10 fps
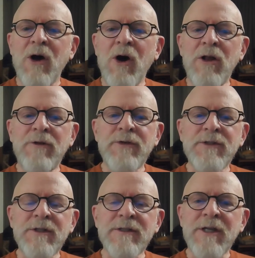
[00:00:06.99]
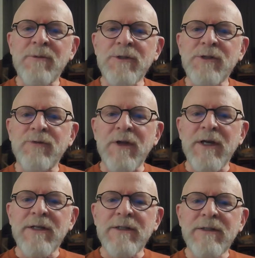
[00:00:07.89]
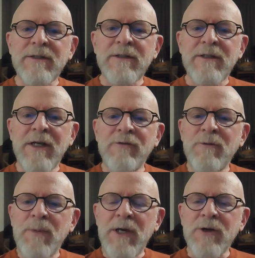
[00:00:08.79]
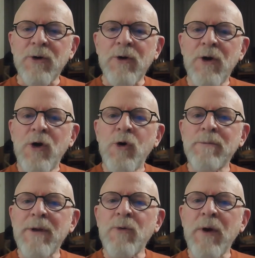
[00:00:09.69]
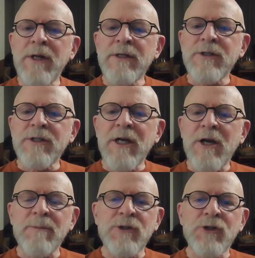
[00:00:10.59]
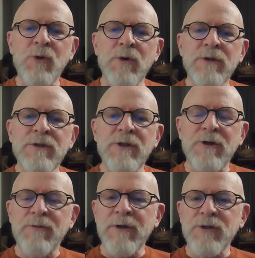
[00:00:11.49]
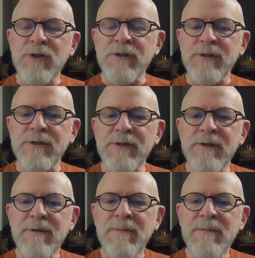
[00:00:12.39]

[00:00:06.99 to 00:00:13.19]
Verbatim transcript: all of his disciples fled, even Peter, who had been ready to take up a sword to defend Jesus.